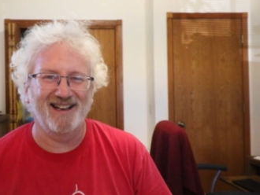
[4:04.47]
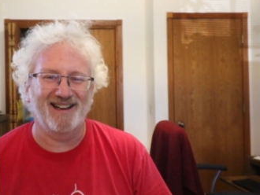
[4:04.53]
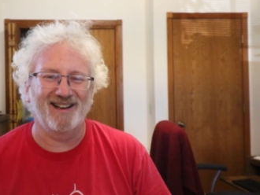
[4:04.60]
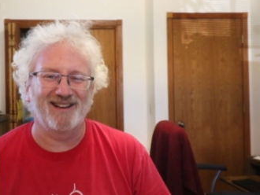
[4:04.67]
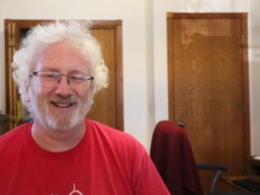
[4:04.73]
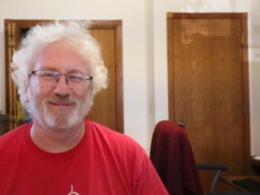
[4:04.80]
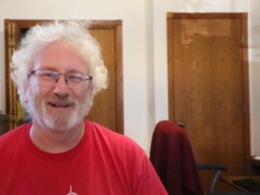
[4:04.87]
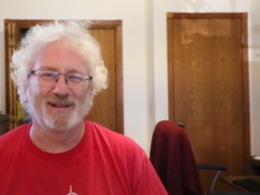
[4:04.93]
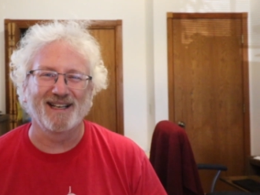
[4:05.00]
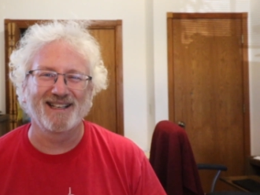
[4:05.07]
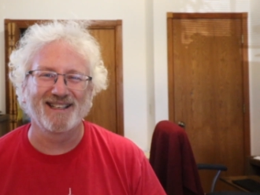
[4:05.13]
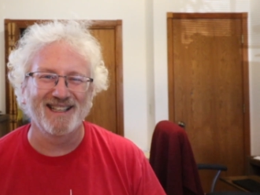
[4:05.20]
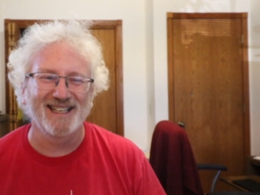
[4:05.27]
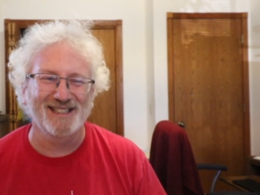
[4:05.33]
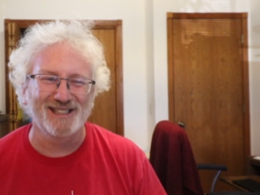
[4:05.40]
out of my
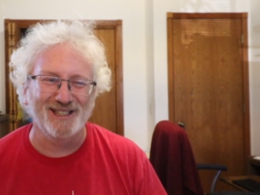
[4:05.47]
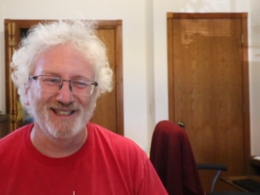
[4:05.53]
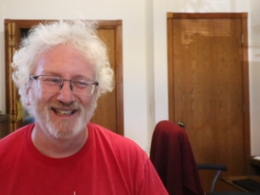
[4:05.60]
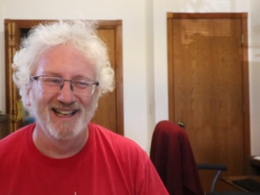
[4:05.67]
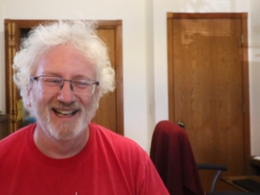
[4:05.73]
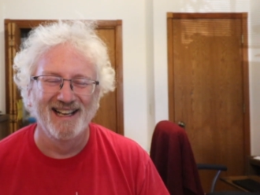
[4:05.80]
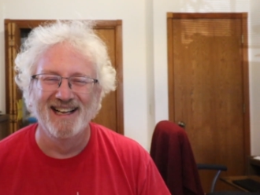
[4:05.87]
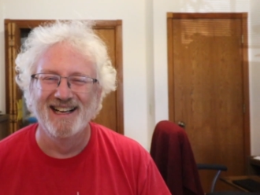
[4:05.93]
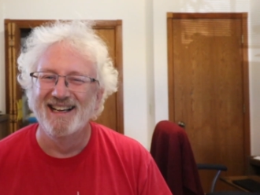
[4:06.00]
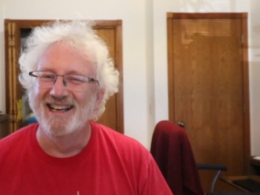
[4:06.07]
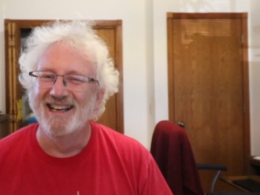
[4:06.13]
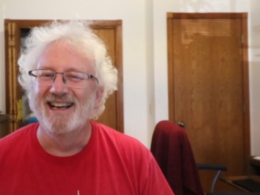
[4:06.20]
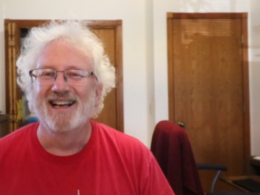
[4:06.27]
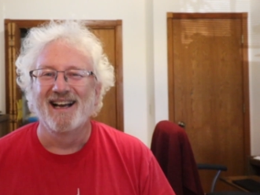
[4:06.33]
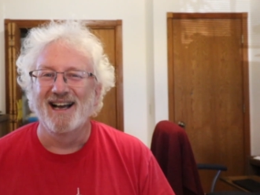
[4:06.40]
collection.
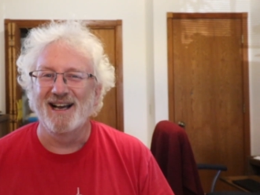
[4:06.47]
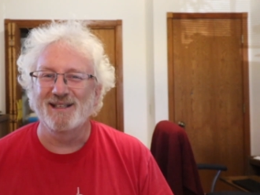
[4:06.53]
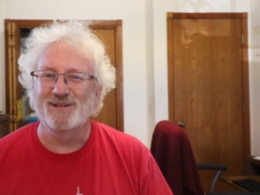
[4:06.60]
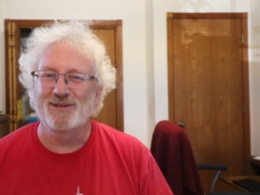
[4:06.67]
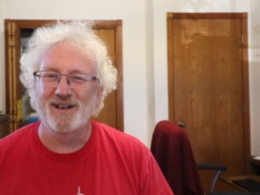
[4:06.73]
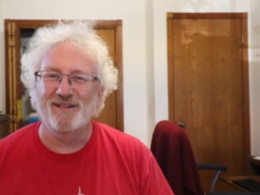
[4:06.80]
That's what